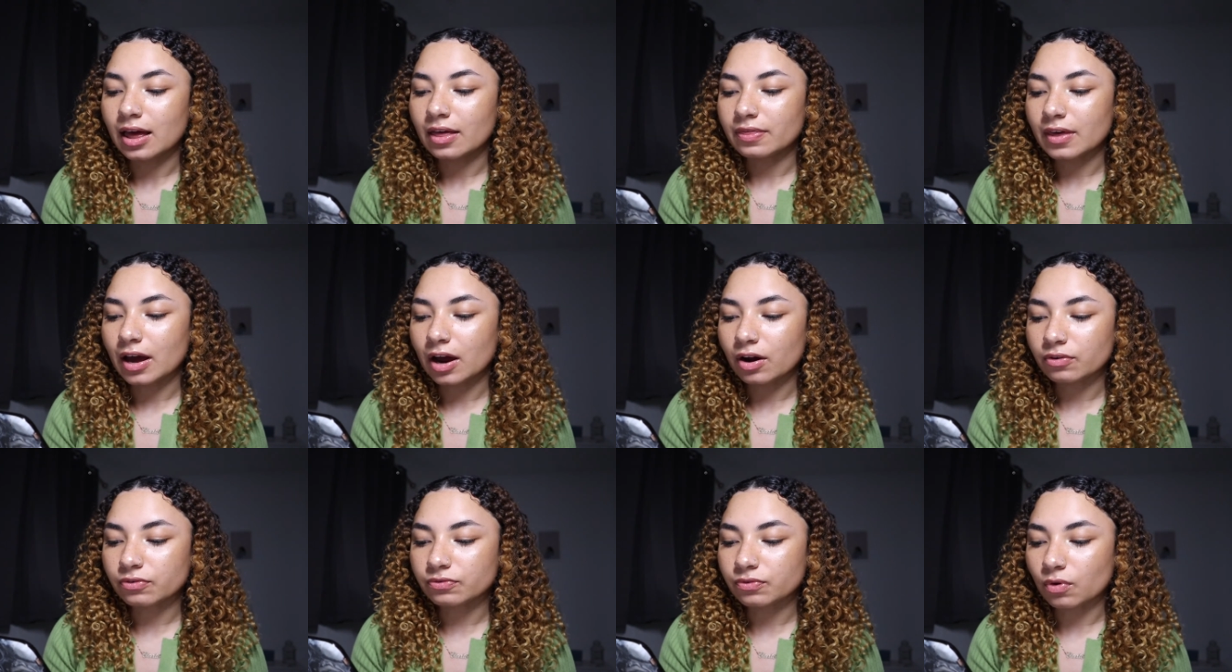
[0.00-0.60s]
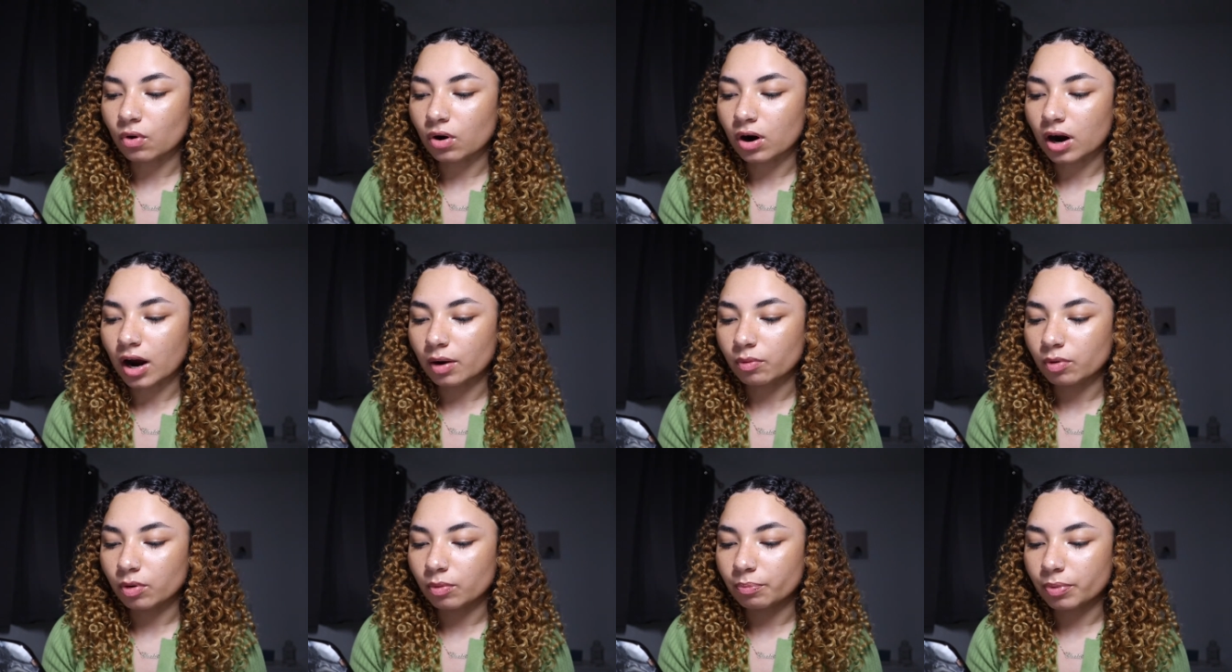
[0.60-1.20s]
Therefore,
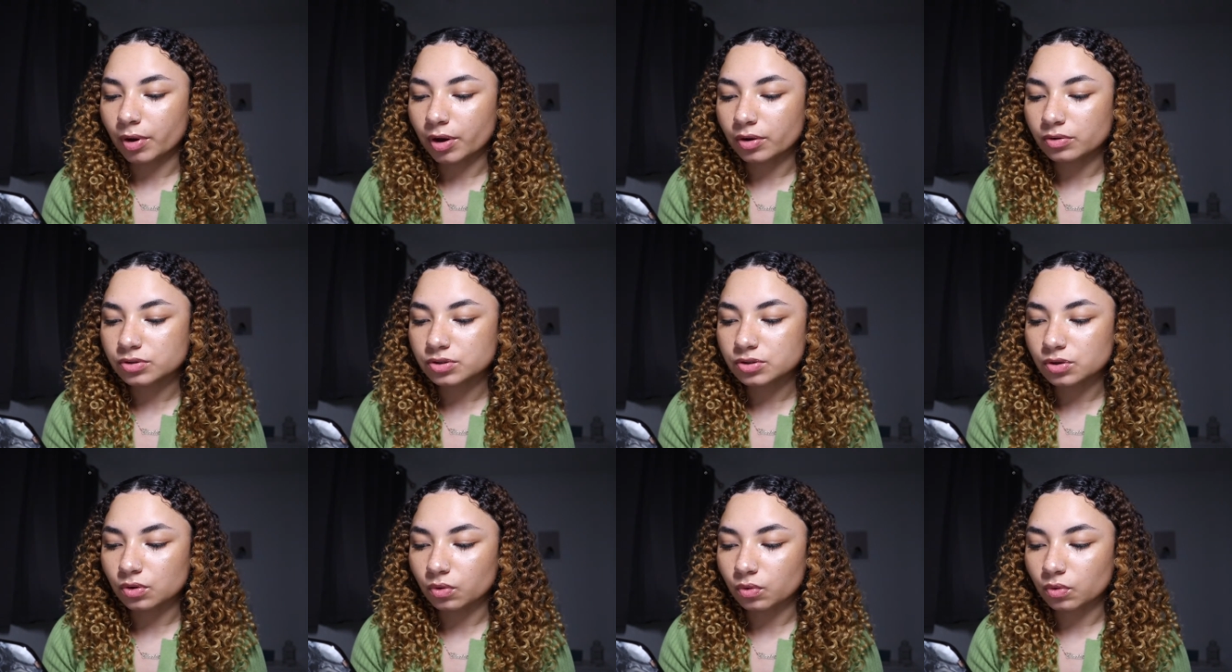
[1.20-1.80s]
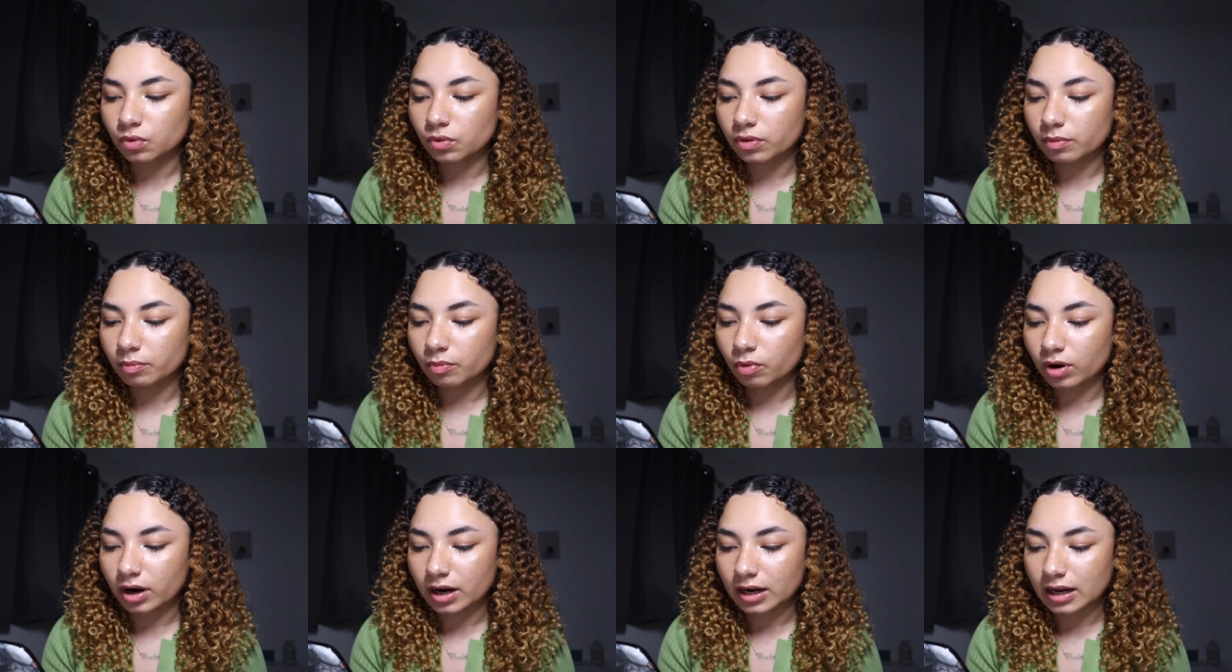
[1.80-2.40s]
I will boast all the
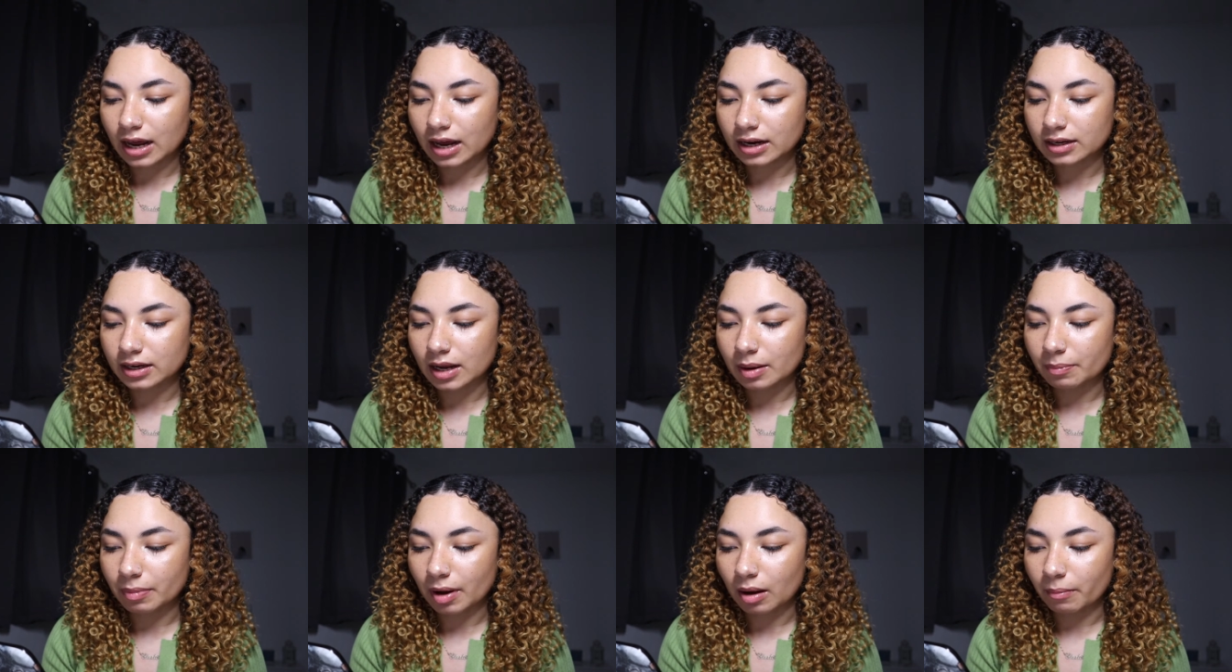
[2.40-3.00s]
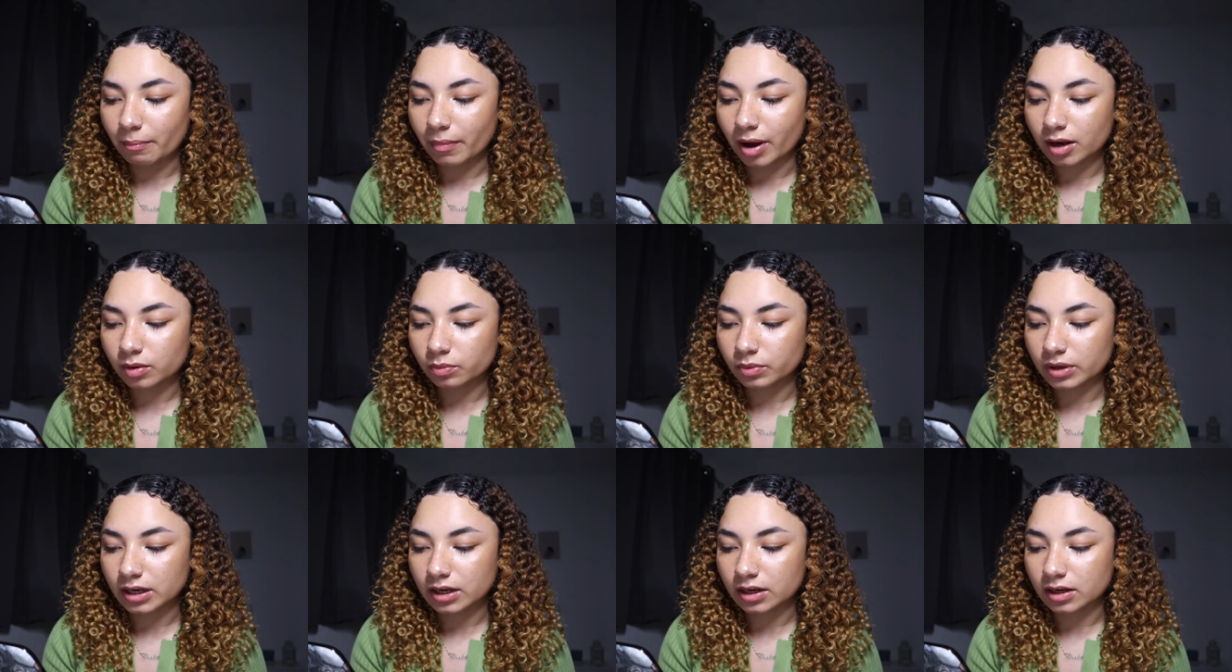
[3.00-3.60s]
more gladly about my
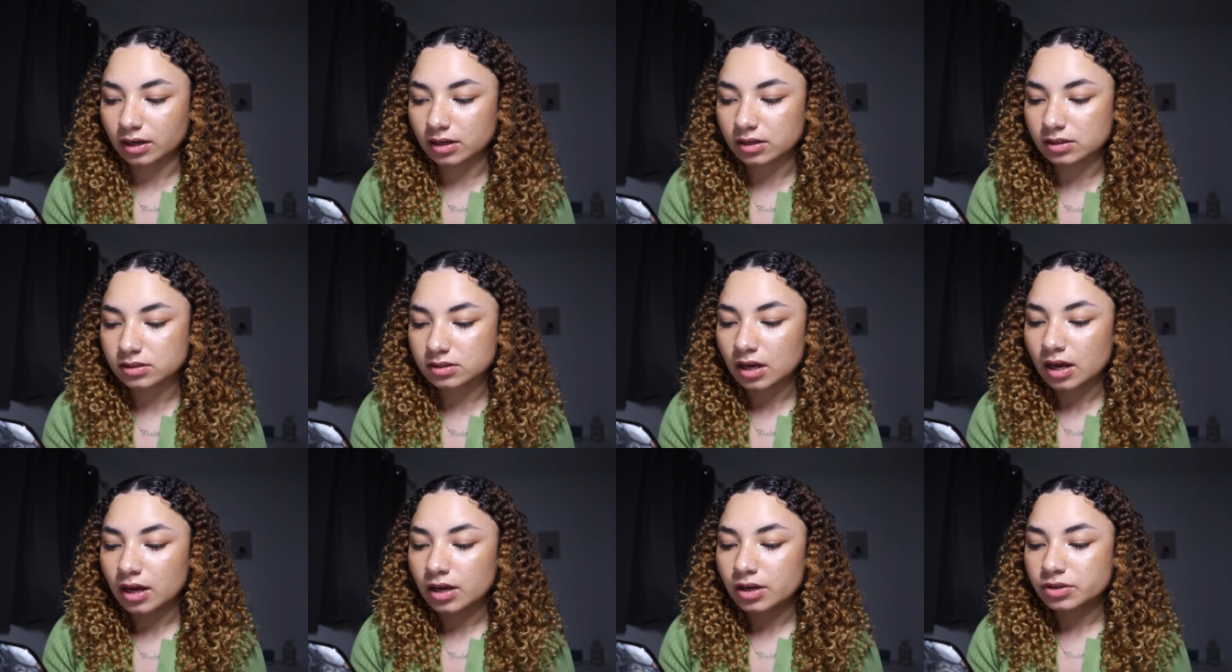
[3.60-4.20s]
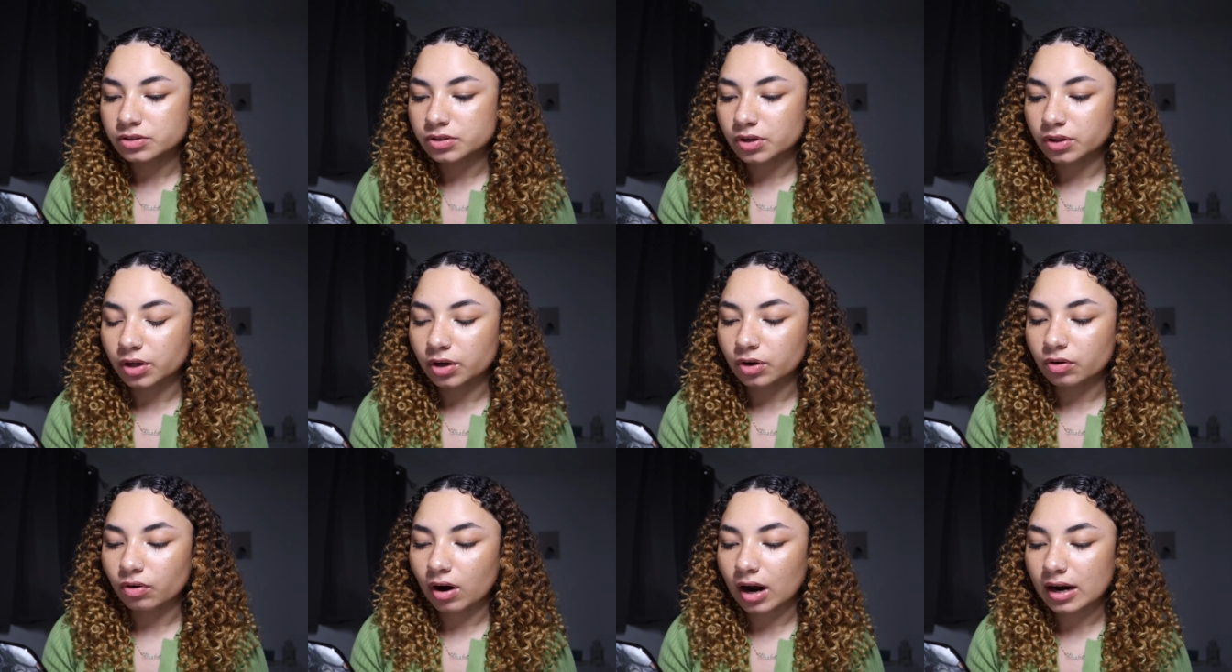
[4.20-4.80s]
weakness, so
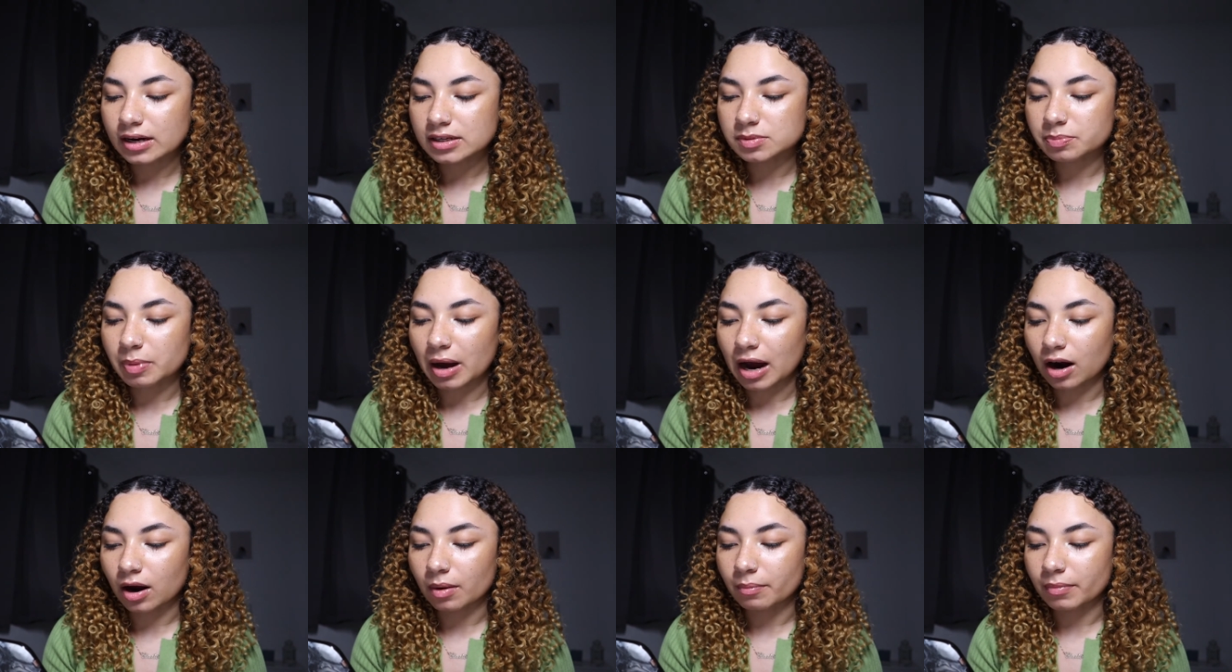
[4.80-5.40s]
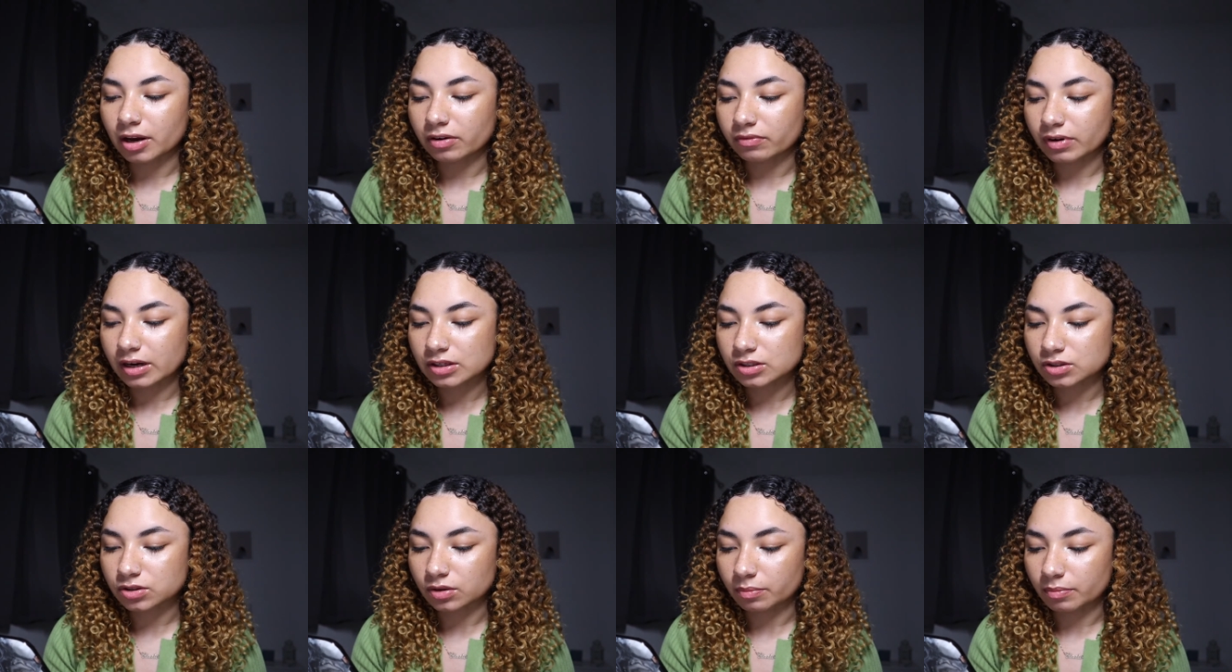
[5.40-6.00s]
that Christ's power may
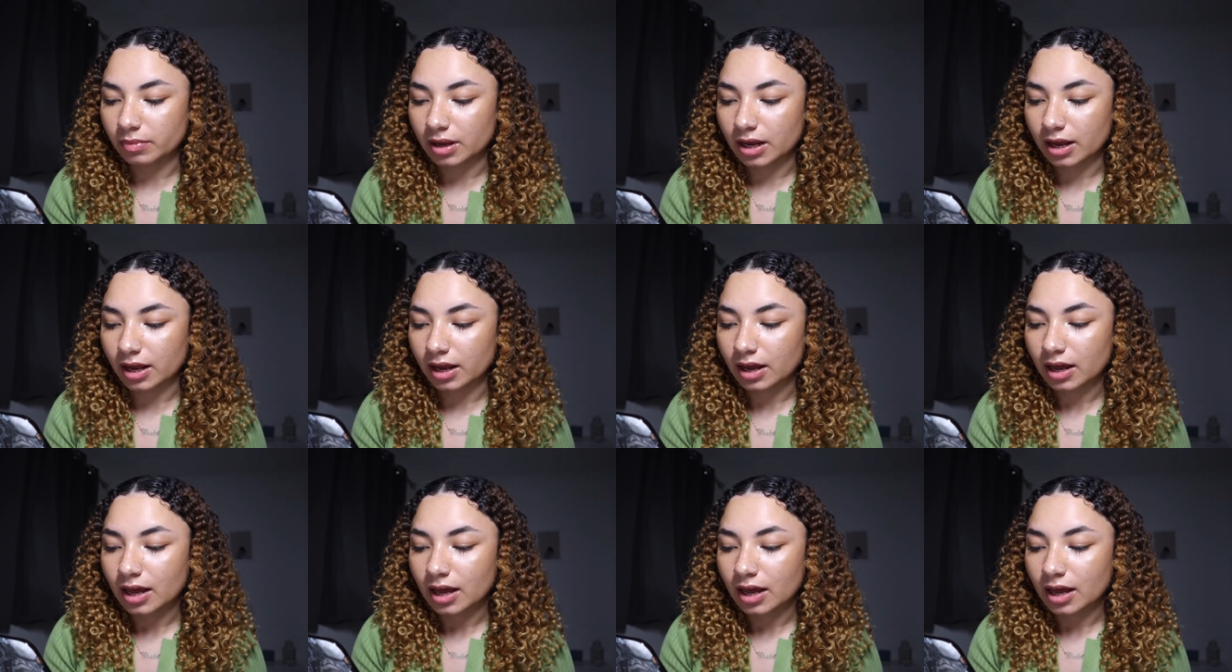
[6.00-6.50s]
rest on me.